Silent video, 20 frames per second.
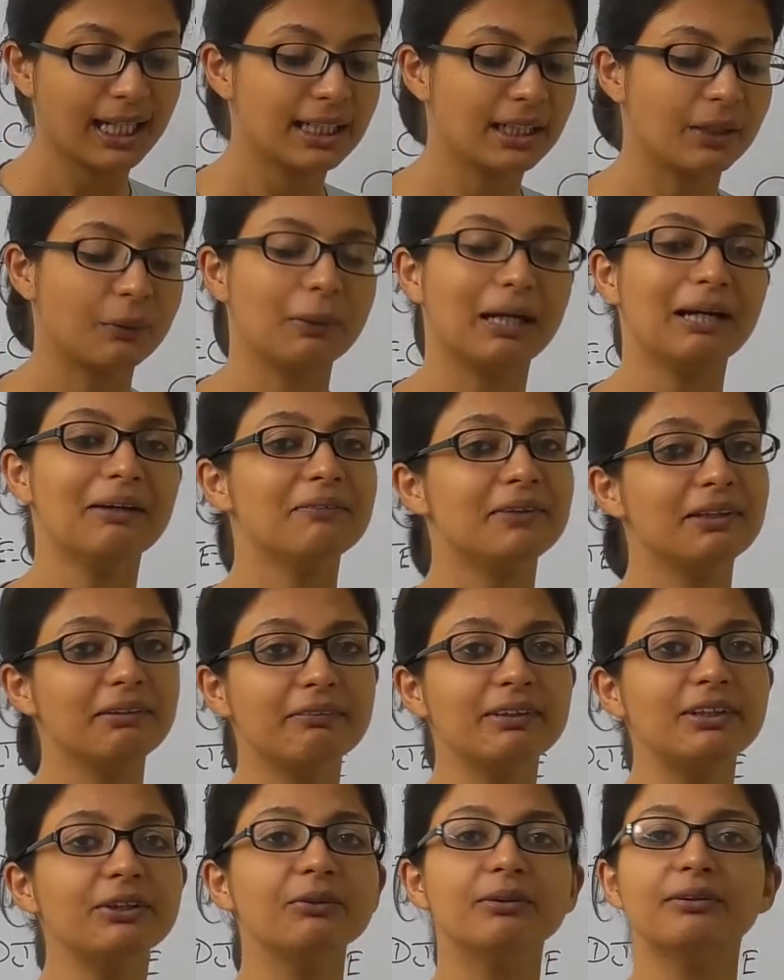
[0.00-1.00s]
Now, I have
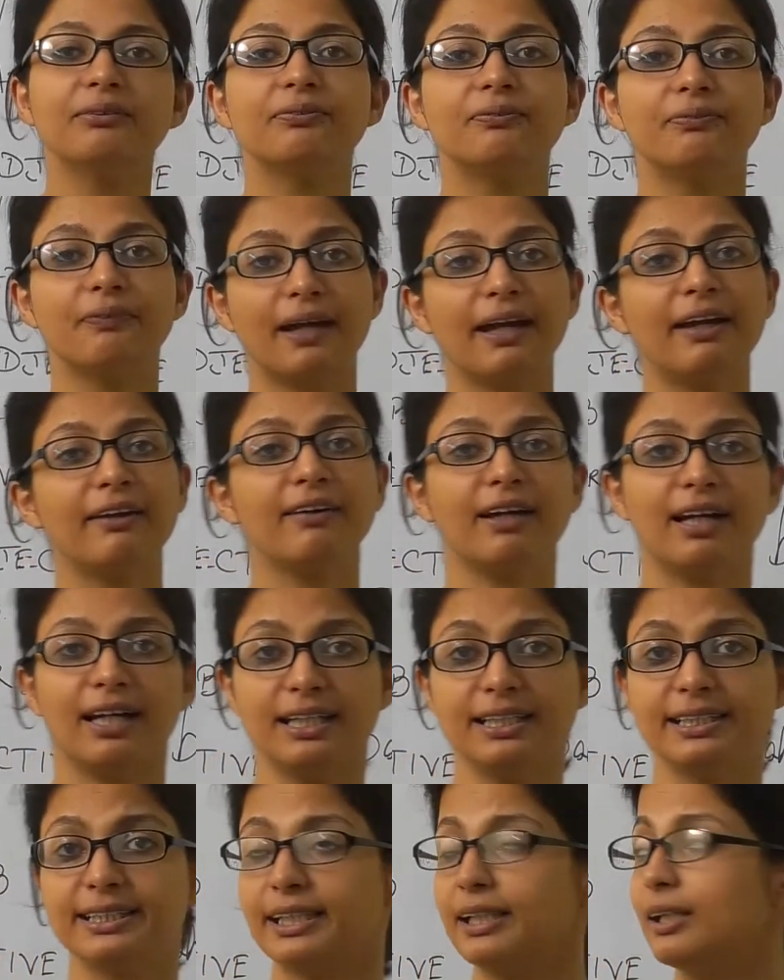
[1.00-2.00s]
given you a fair
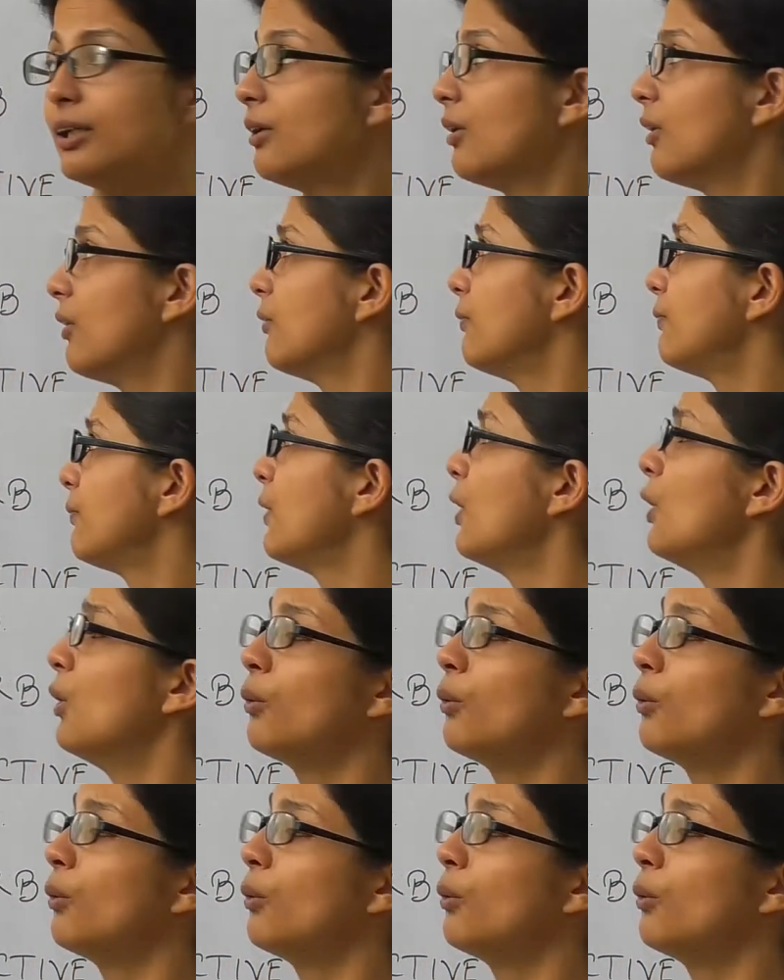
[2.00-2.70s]
idea of